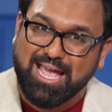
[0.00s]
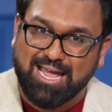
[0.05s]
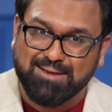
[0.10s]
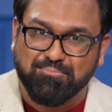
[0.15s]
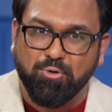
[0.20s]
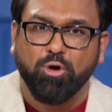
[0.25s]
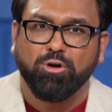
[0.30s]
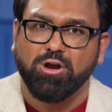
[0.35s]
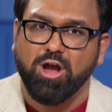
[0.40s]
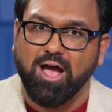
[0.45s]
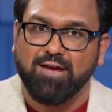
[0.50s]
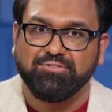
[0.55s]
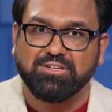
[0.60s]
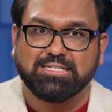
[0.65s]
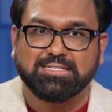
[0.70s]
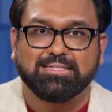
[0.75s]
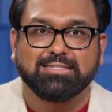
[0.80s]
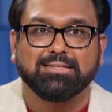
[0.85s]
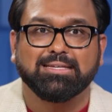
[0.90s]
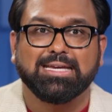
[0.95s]
And more
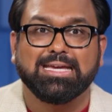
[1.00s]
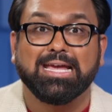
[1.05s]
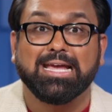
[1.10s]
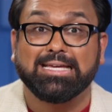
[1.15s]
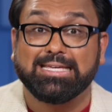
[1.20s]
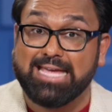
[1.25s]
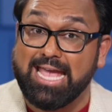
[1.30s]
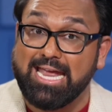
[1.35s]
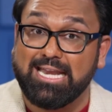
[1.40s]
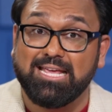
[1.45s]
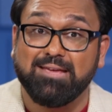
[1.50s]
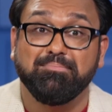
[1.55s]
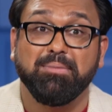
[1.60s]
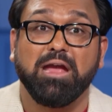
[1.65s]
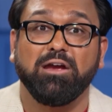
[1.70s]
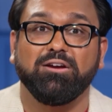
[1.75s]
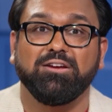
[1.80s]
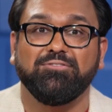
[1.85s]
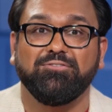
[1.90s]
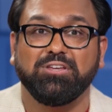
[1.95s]
obviously, Katie
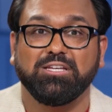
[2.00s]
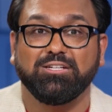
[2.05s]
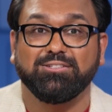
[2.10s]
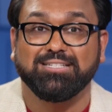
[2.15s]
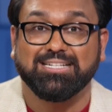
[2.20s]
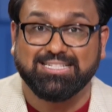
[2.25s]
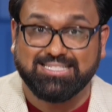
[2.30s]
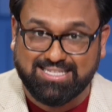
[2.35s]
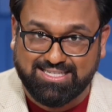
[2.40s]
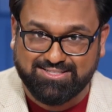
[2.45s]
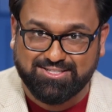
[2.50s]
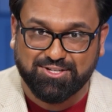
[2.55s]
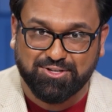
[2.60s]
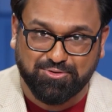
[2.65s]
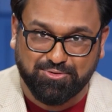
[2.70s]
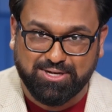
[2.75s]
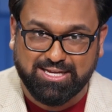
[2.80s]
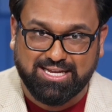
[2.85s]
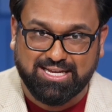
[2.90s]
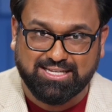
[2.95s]
Merrifield
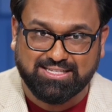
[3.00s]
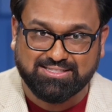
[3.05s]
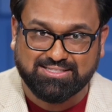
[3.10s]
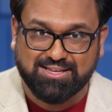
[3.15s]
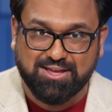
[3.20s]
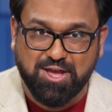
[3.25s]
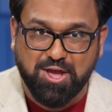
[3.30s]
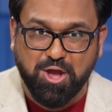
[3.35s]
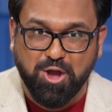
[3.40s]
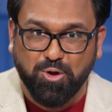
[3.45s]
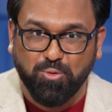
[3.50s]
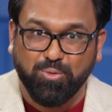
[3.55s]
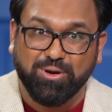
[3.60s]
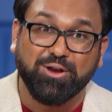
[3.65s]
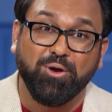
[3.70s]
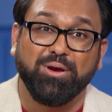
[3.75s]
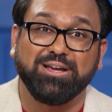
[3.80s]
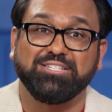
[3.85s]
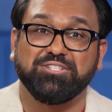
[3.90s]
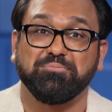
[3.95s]
disagrees. We're
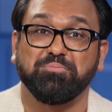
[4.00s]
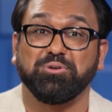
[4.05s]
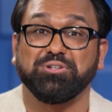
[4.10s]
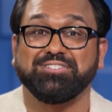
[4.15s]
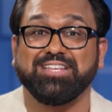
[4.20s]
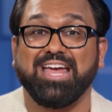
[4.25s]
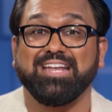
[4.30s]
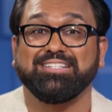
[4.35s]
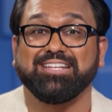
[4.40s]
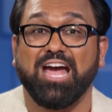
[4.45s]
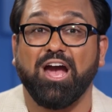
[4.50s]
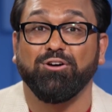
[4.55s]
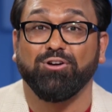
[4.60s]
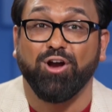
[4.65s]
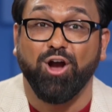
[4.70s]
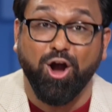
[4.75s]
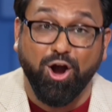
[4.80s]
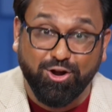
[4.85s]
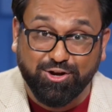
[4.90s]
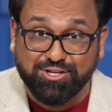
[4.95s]
going to present our
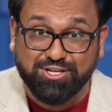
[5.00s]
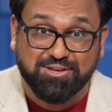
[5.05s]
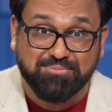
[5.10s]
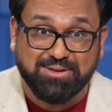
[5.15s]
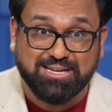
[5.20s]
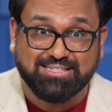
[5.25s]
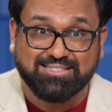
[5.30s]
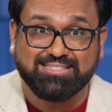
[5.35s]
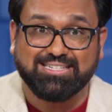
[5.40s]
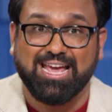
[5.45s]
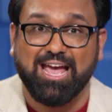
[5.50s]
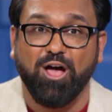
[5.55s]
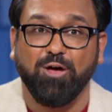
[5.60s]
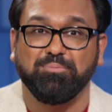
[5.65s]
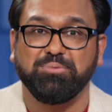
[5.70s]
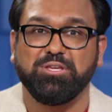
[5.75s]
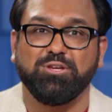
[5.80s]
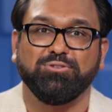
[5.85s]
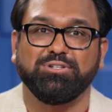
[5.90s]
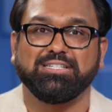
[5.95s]
arguments to
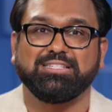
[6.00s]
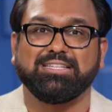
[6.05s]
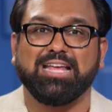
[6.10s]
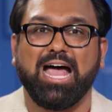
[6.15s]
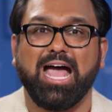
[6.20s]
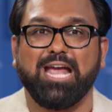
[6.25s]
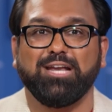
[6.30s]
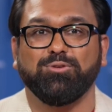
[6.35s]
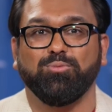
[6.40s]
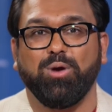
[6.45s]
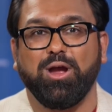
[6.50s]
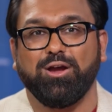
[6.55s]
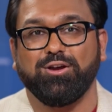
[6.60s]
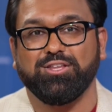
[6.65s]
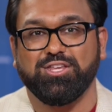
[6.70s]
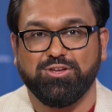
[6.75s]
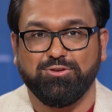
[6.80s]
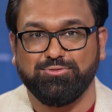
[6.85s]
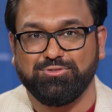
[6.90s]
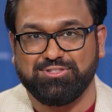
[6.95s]
help you decide where
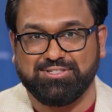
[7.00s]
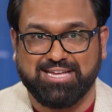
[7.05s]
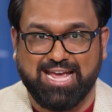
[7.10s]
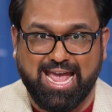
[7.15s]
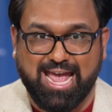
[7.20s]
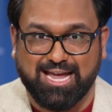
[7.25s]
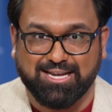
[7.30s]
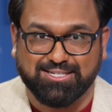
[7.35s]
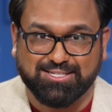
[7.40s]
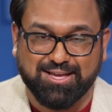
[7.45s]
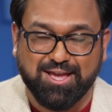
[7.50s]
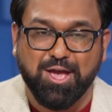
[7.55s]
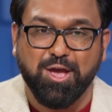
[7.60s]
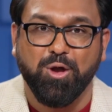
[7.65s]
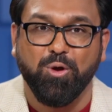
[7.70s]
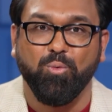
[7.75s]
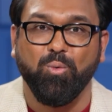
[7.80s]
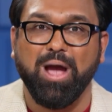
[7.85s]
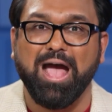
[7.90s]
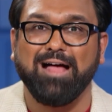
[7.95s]
you stand.
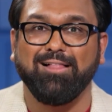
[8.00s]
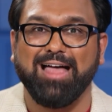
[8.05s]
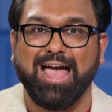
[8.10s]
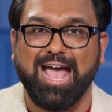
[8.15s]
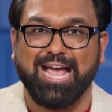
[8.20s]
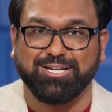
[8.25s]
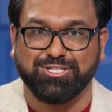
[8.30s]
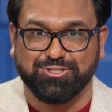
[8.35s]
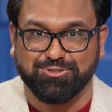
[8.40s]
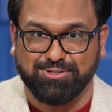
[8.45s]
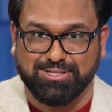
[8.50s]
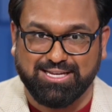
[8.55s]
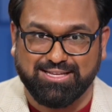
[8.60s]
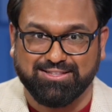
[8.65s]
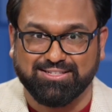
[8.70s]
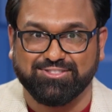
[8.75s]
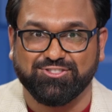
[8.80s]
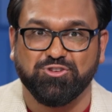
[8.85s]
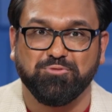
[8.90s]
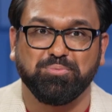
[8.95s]
Well, actually,
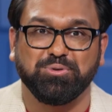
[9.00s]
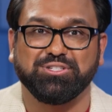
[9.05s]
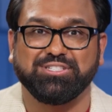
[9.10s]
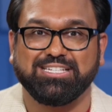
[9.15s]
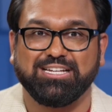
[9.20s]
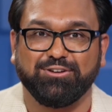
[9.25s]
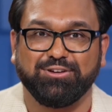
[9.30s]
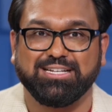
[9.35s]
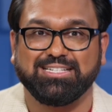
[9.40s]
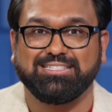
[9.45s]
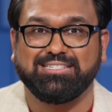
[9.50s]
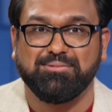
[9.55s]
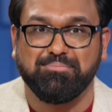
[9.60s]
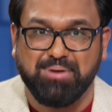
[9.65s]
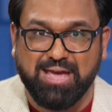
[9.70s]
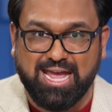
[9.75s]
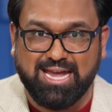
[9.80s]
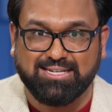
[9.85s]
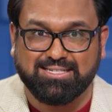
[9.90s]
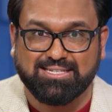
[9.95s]
the super serious
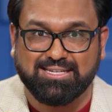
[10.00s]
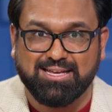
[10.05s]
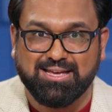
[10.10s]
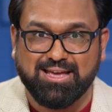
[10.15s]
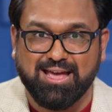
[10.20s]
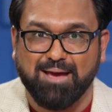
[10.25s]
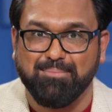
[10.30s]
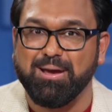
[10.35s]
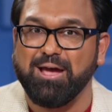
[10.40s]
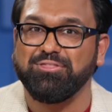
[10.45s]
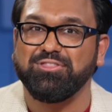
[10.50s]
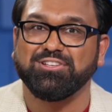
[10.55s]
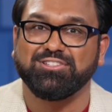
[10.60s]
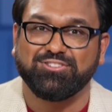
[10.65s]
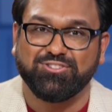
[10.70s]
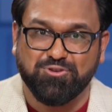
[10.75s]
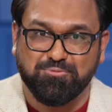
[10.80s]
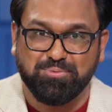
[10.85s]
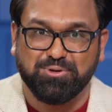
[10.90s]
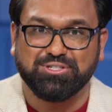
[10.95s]
debate about the
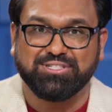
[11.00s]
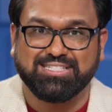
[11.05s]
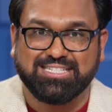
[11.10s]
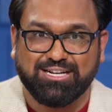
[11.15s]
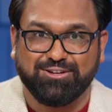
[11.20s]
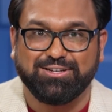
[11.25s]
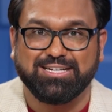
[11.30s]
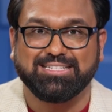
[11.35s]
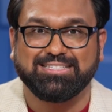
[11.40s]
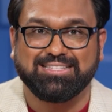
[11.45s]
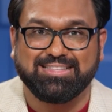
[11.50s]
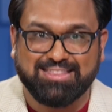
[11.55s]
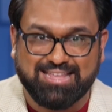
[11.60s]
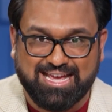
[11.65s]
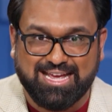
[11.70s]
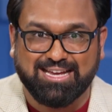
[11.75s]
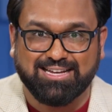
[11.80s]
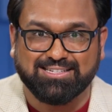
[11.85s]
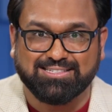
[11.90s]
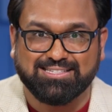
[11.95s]
super serious
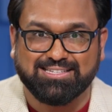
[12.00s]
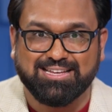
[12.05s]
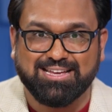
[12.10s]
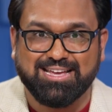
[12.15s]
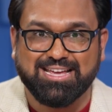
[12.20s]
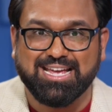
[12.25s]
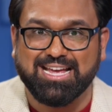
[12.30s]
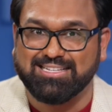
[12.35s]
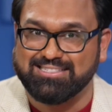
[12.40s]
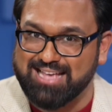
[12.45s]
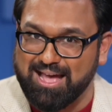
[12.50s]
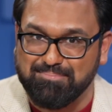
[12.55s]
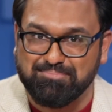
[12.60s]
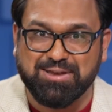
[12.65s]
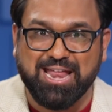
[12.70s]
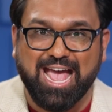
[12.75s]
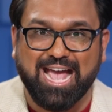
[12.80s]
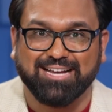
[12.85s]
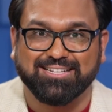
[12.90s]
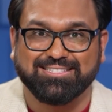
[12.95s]
things is up
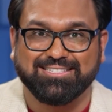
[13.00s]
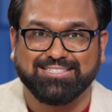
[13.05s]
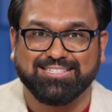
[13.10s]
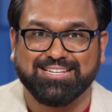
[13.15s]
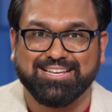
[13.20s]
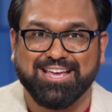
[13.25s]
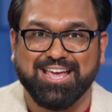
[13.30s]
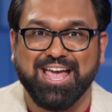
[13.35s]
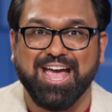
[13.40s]
next.